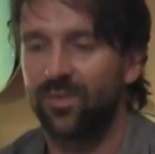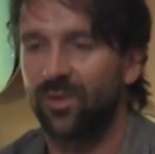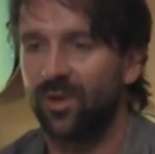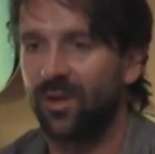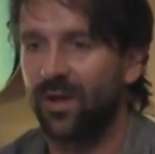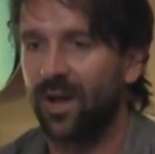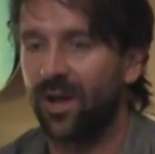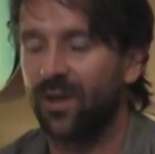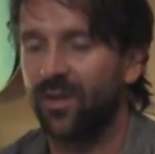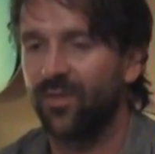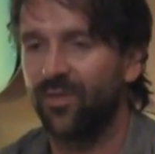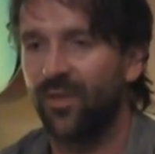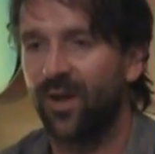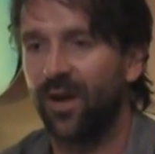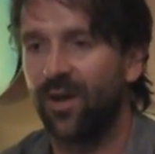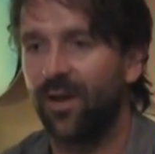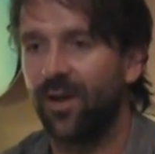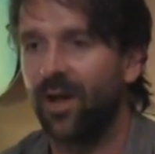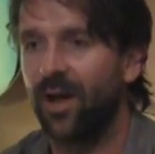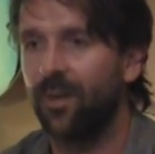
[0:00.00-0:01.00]
sort of got us
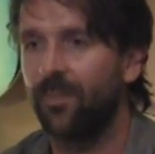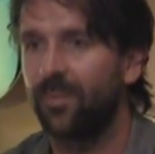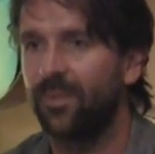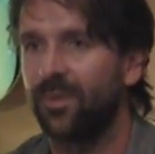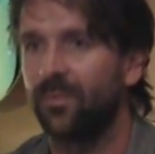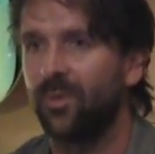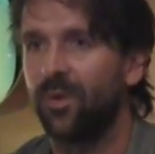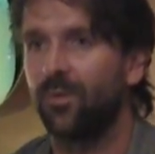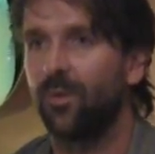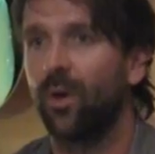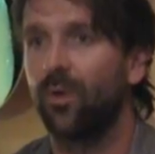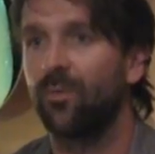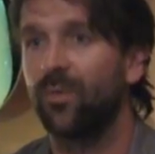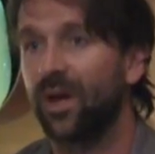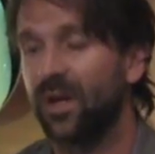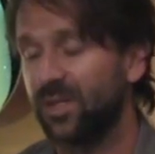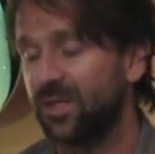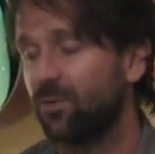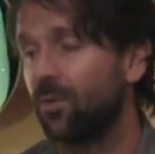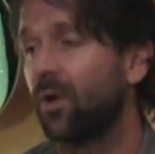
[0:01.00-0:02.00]
fired up, and
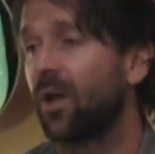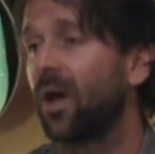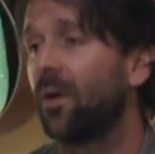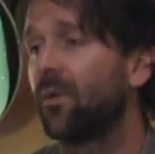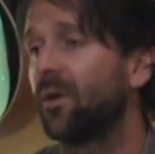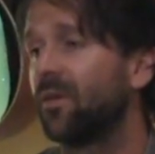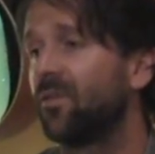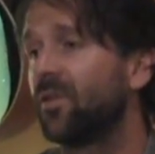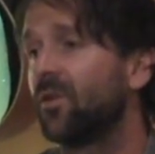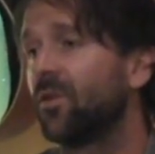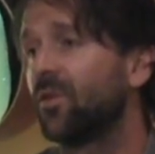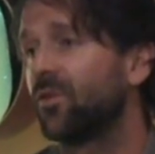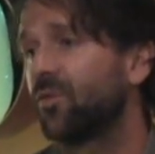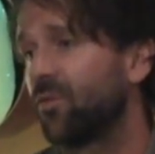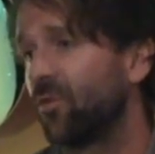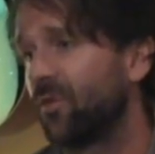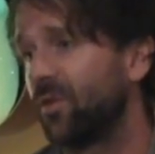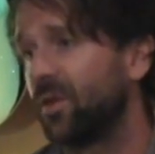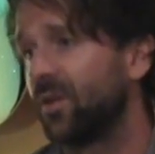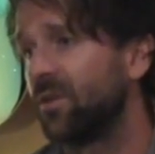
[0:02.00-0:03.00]
we actually wrote Highway of Heroes
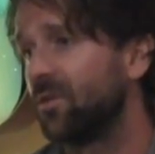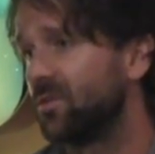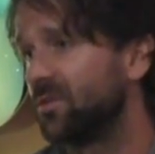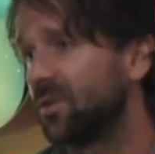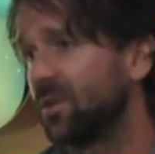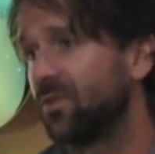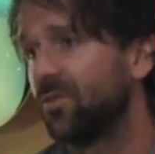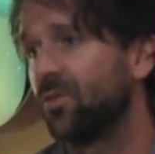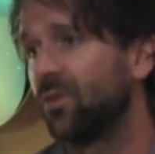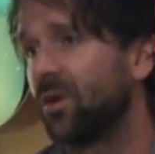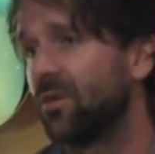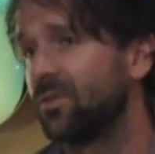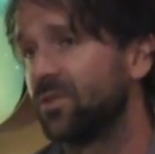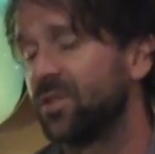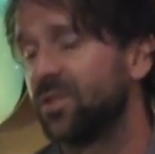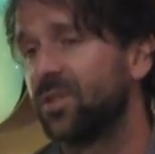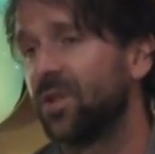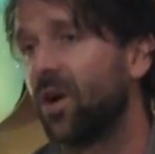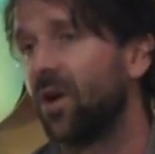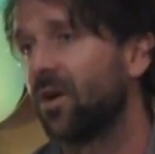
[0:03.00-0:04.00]
for the acoustic tour I was
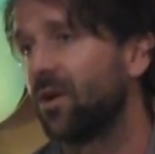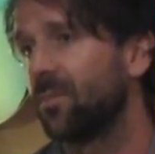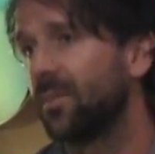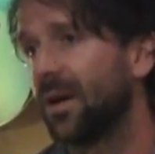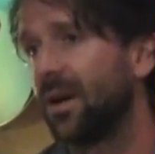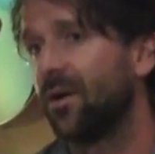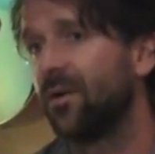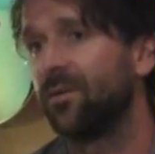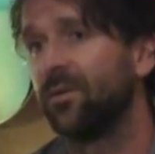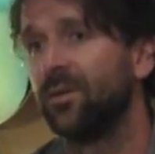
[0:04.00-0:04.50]
just talking about,